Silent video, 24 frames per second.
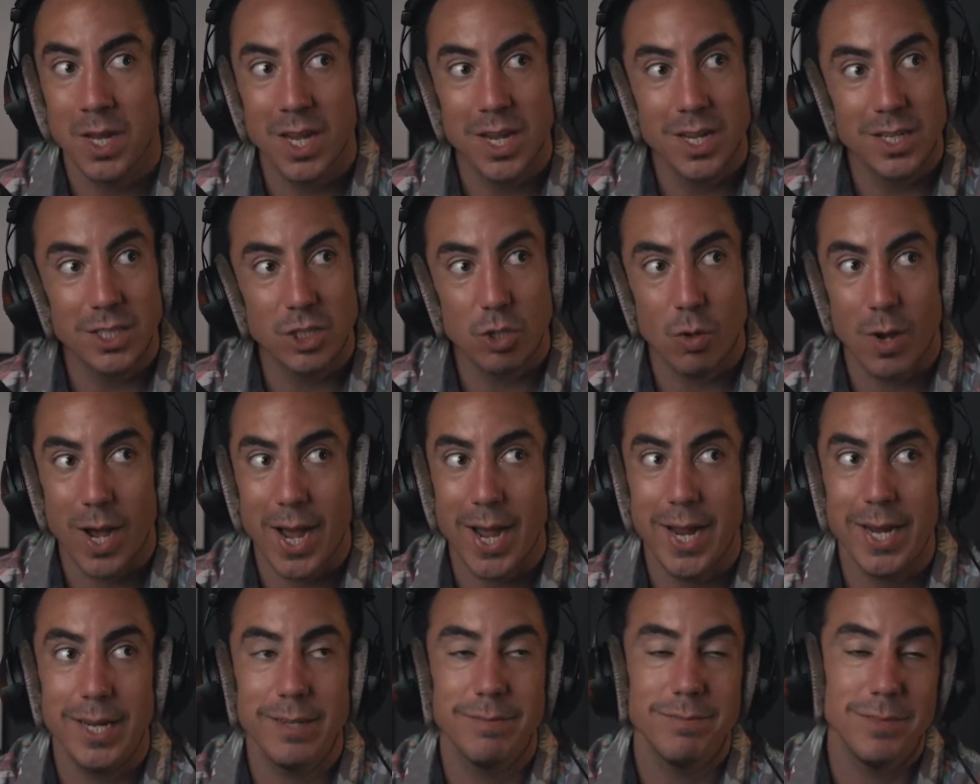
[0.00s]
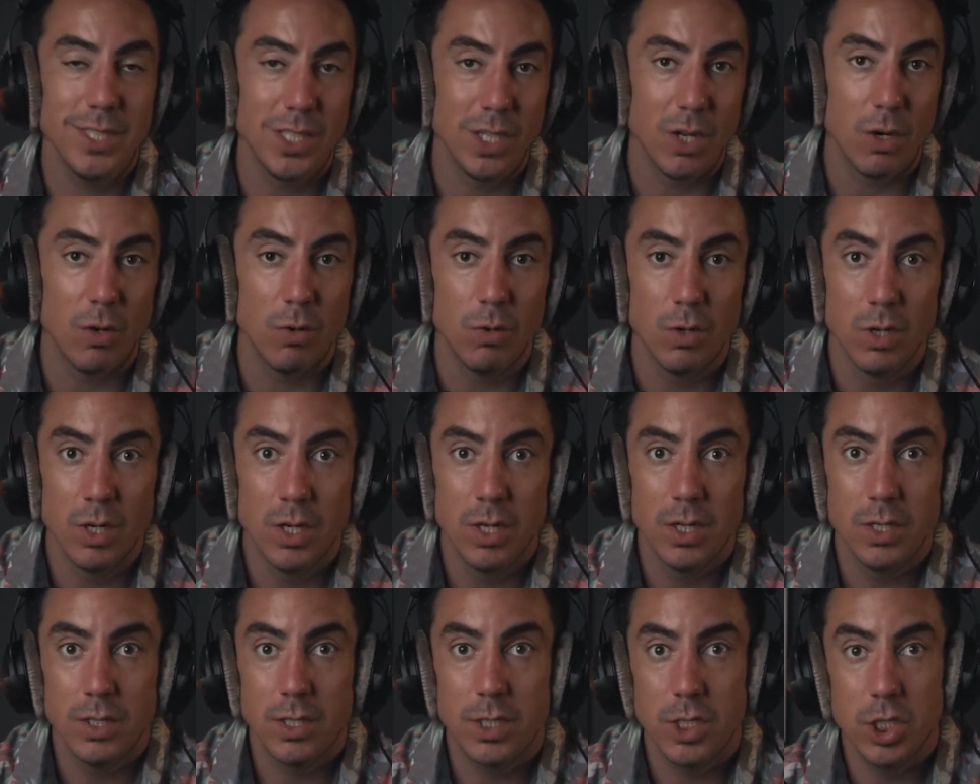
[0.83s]
So
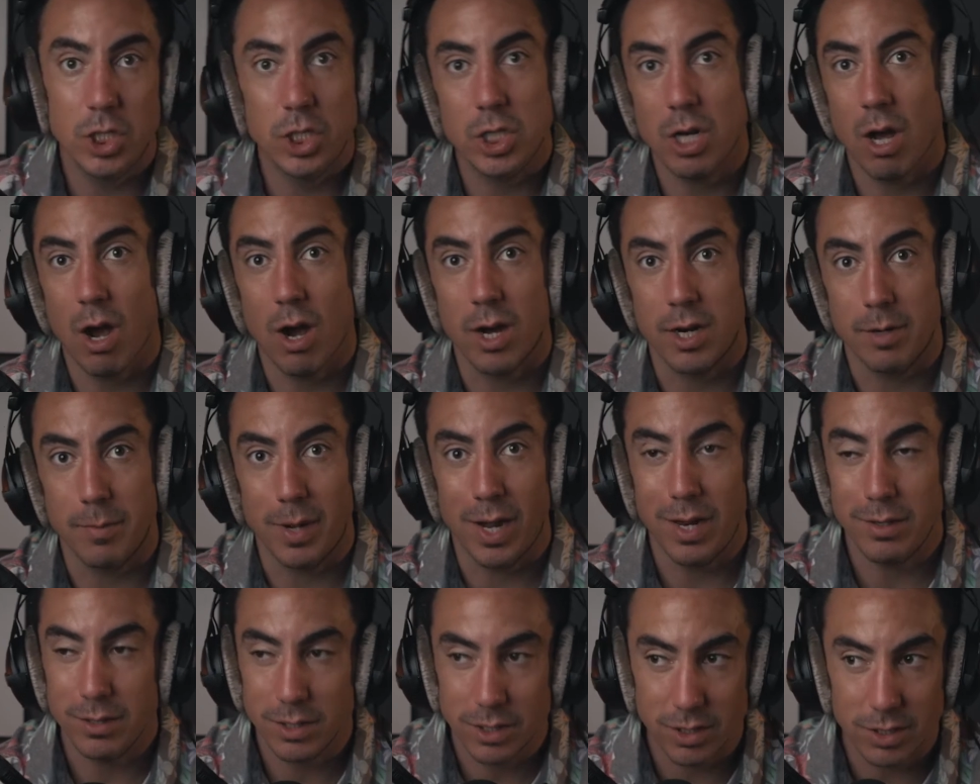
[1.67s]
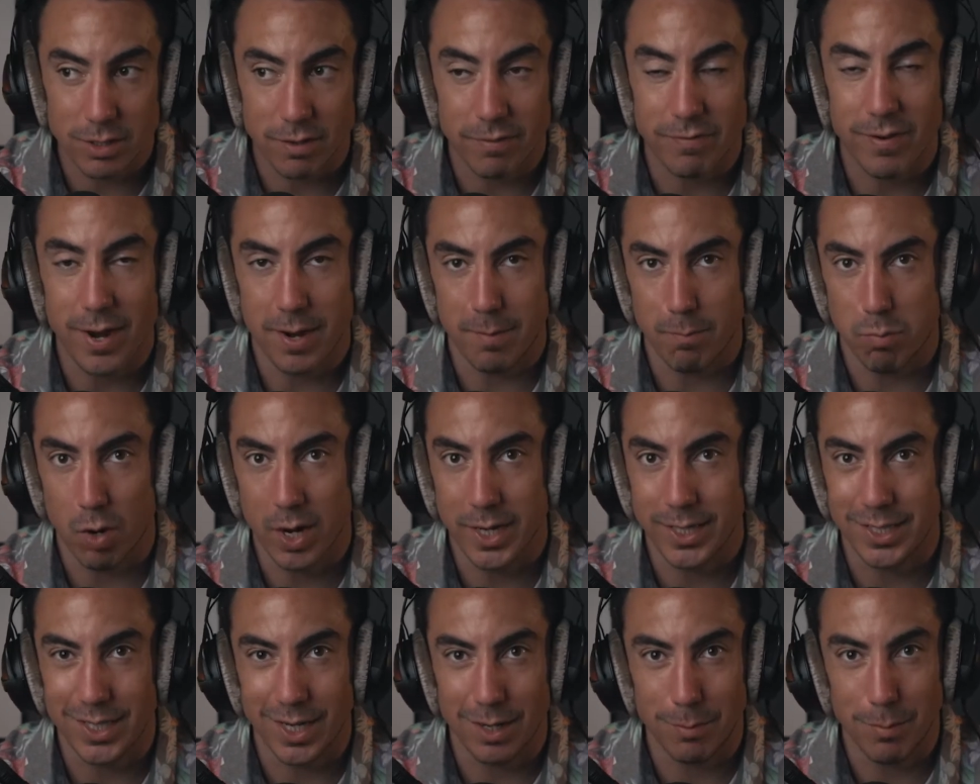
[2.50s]
just talking about, and this is a fight
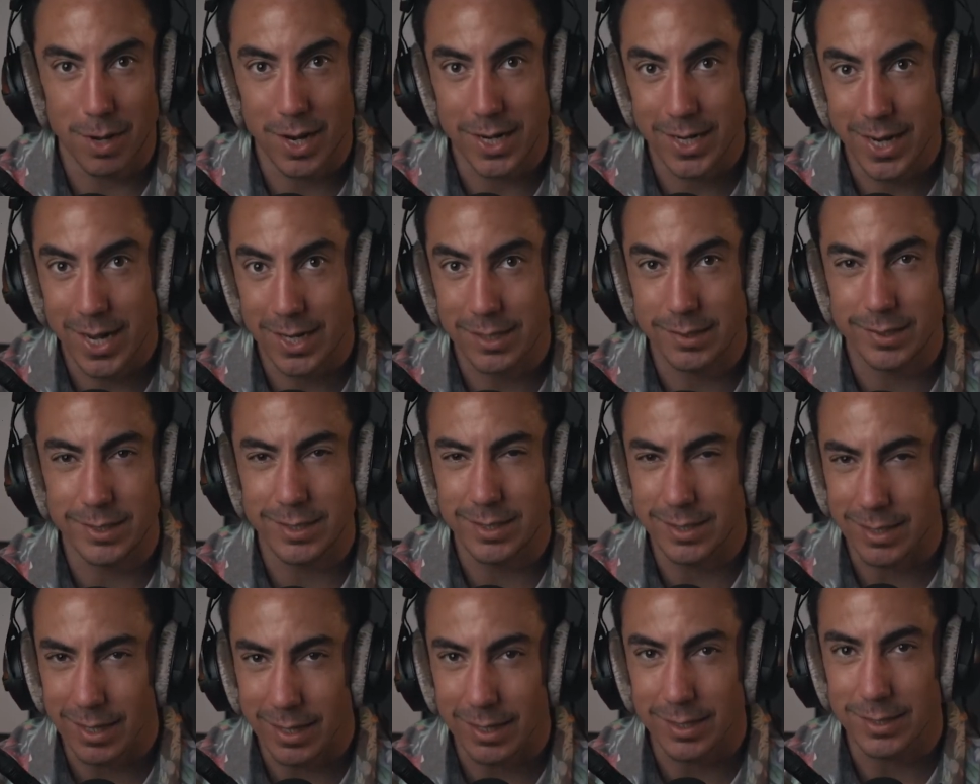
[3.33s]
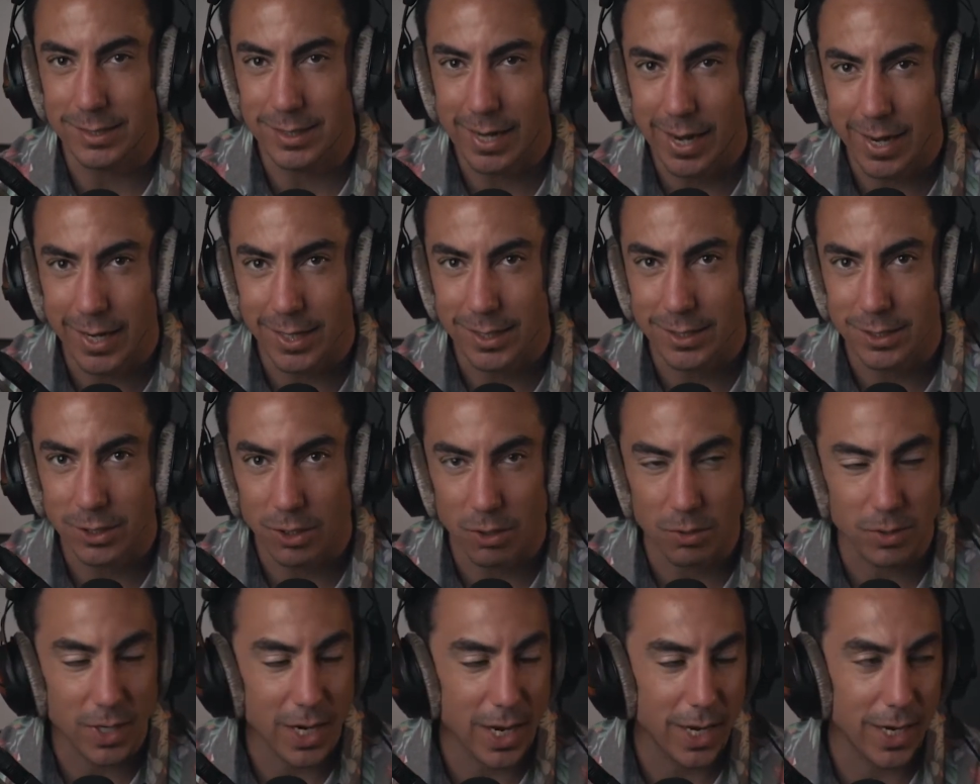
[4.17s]
breakdown, my analysis is going to change,
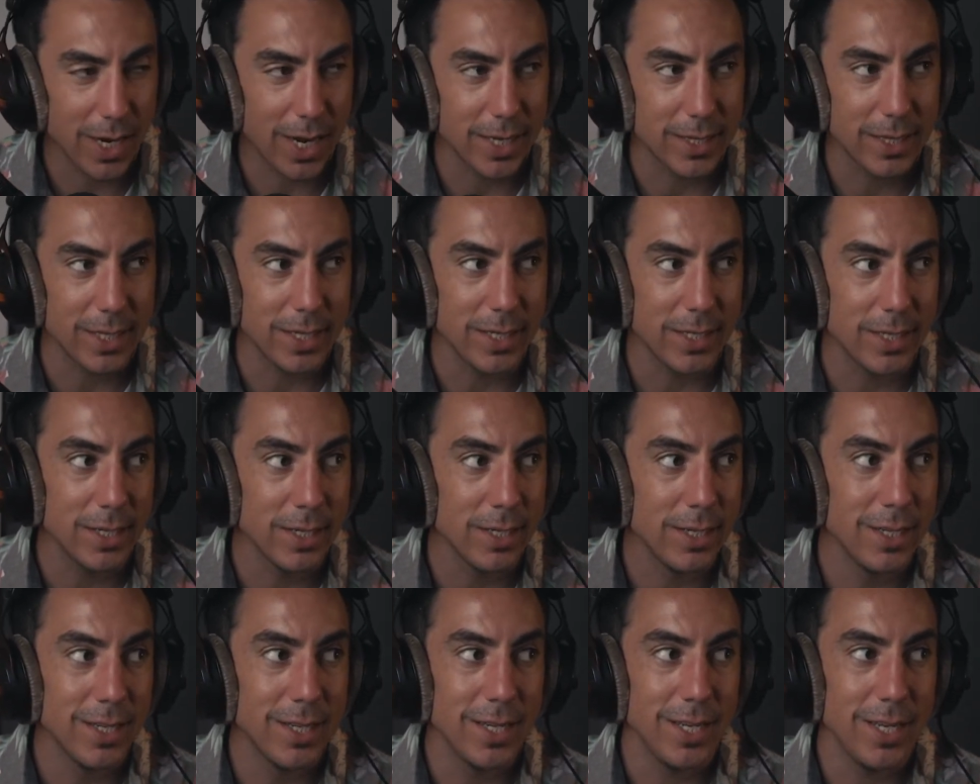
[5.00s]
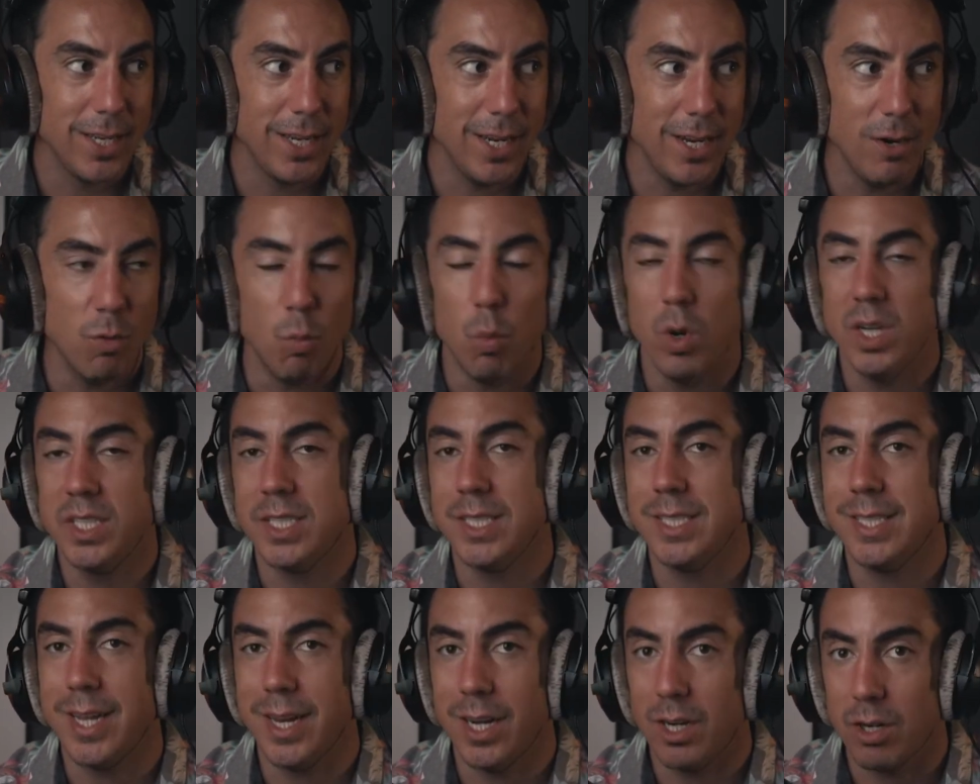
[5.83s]
okay? I think it
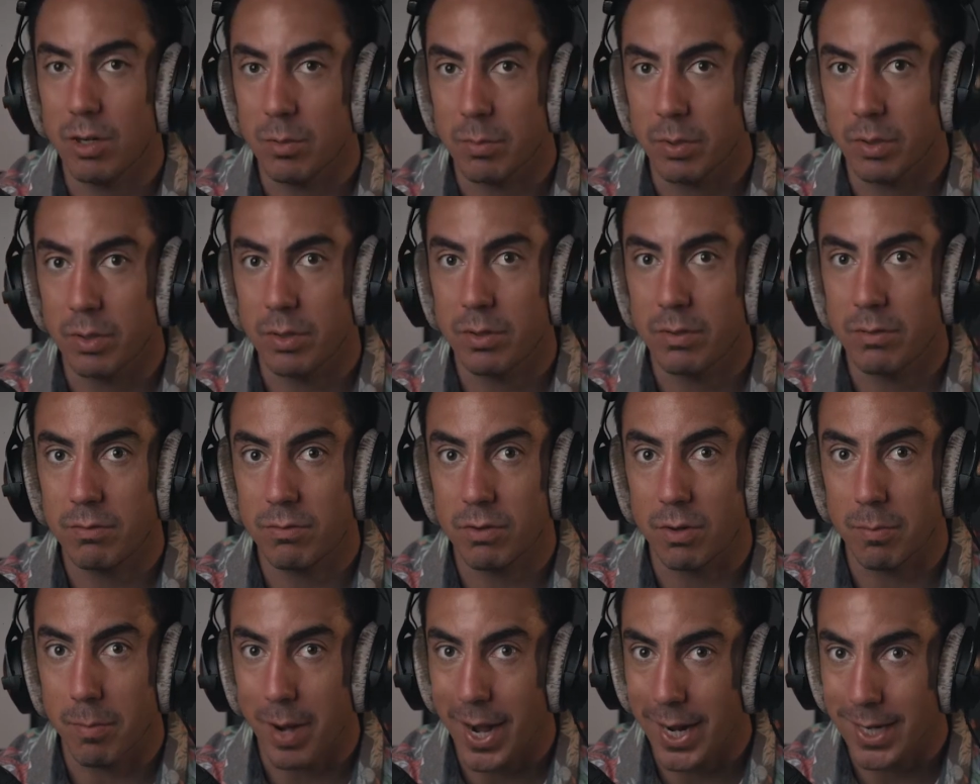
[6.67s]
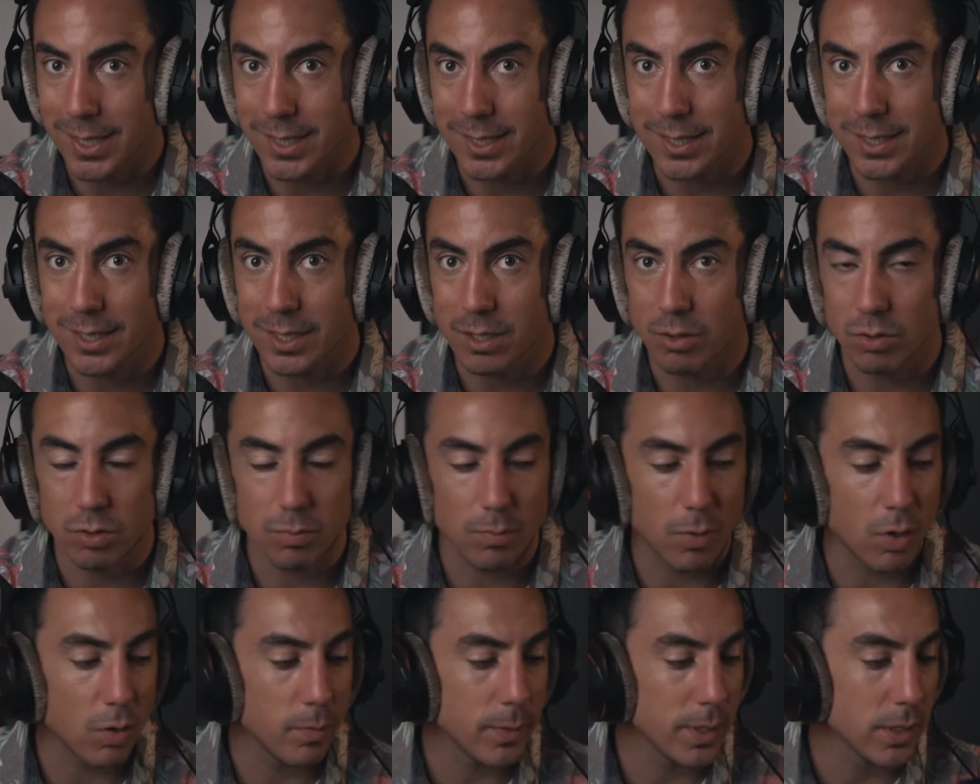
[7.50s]
wasn't terrible for Biden in those
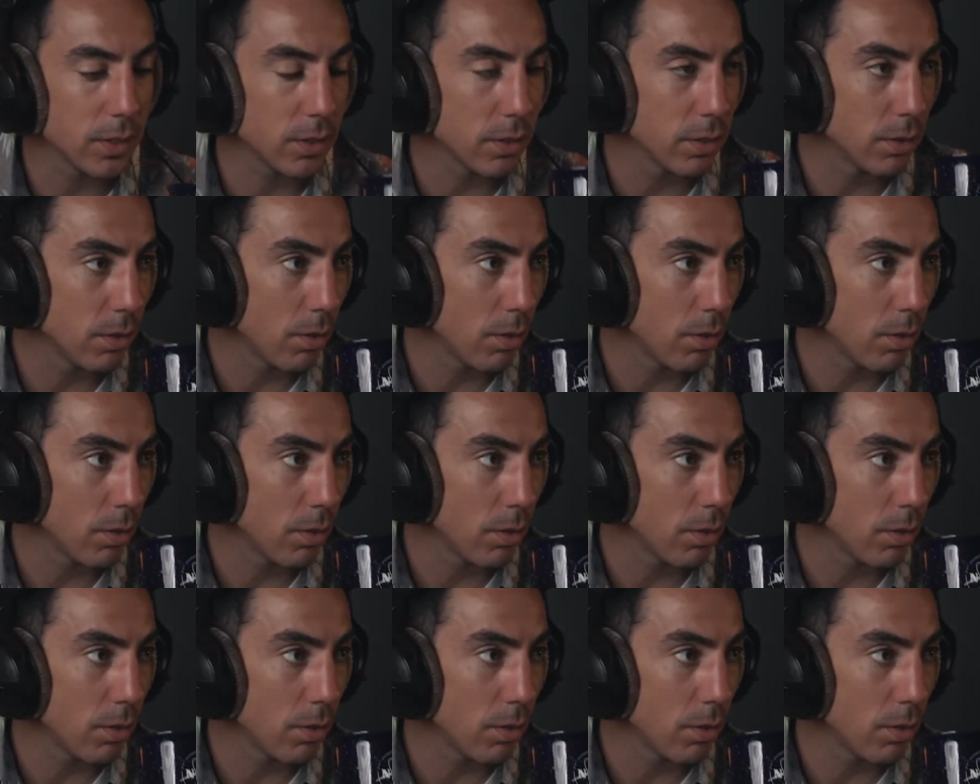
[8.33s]
moments.